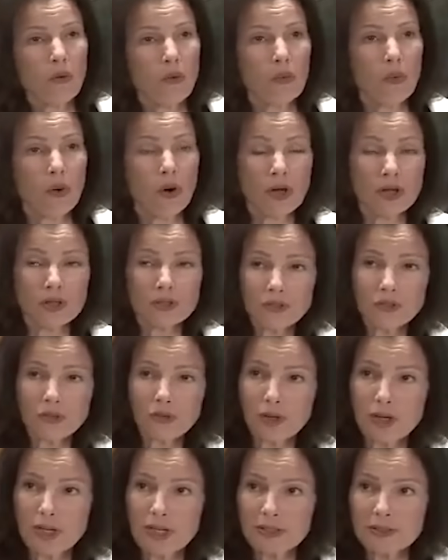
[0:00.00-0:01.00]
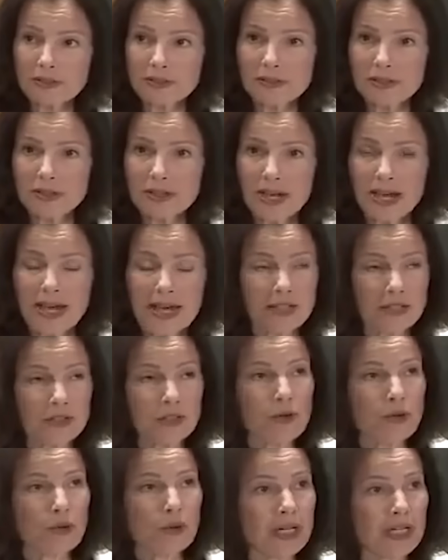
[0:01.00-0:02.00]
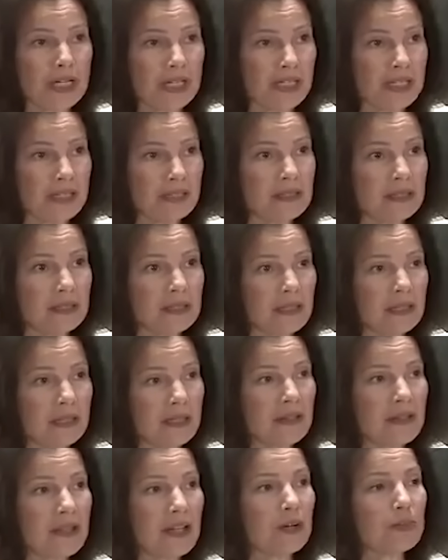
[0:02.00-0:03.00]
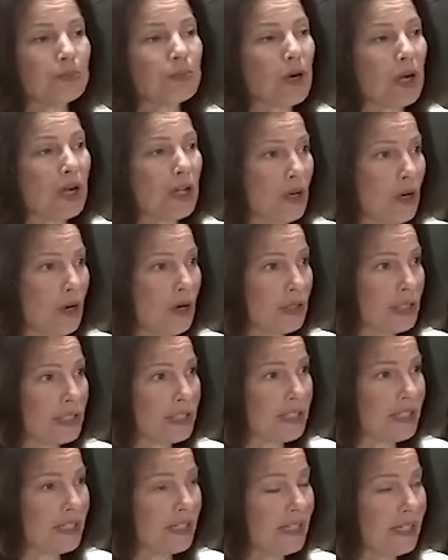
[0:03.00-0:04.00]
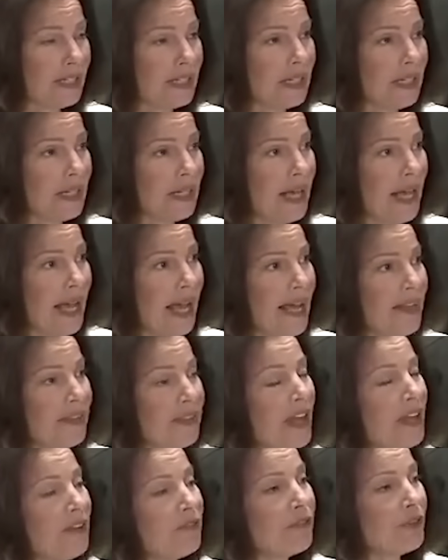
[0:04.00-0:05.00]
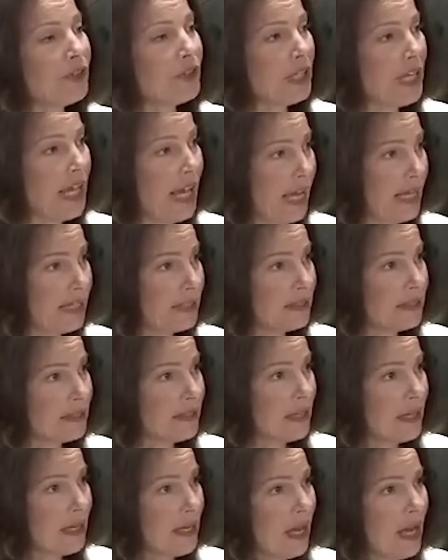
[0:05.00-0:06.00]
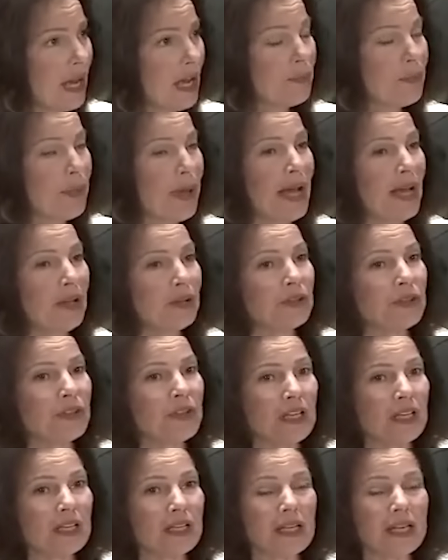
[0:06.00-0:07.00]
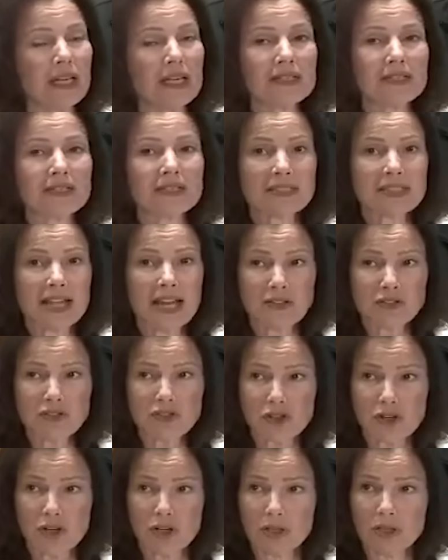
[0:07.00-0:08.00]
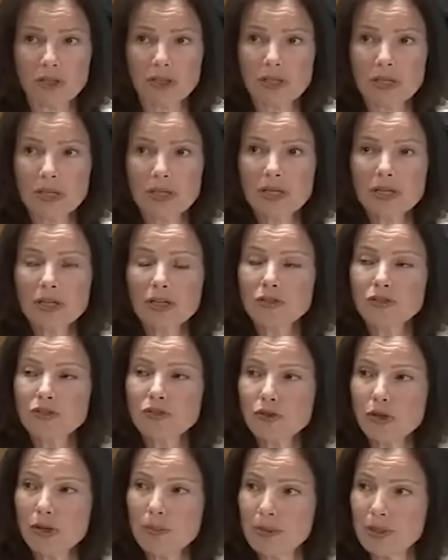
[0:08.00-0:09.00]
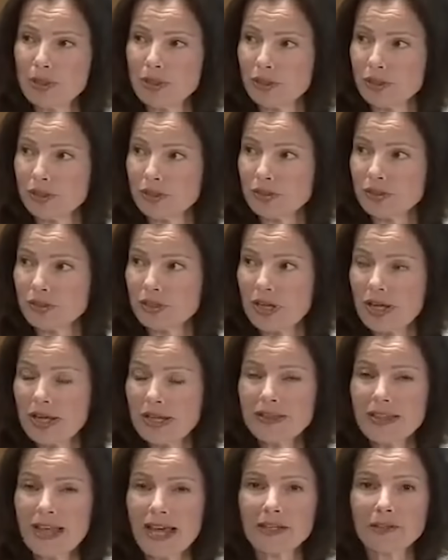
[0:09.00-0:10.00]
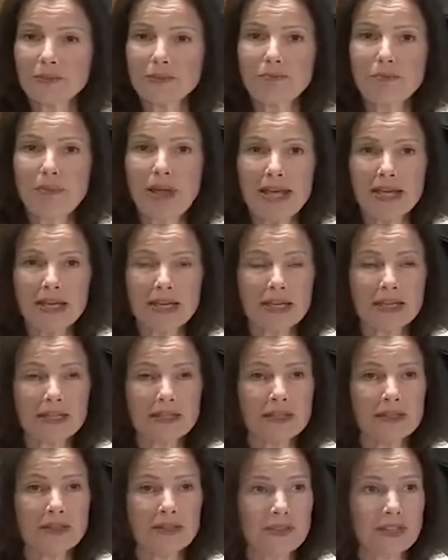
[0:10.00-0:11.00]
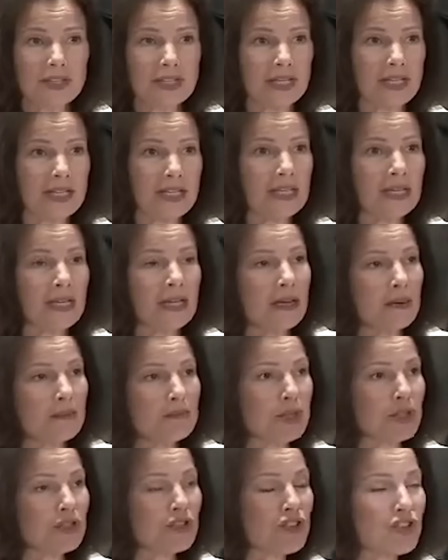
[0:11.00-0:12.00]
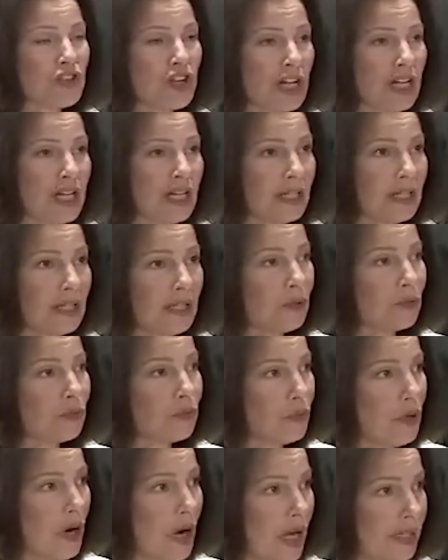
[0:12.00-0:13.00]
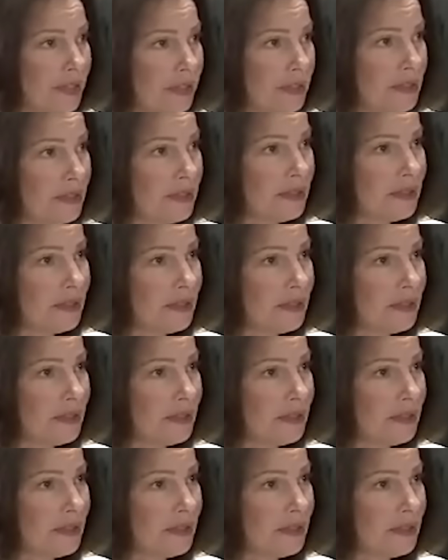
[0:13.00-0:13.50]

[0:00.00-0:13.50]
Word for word: Wall Street and greed their priority and they forget about the essential contributors that make the machine run.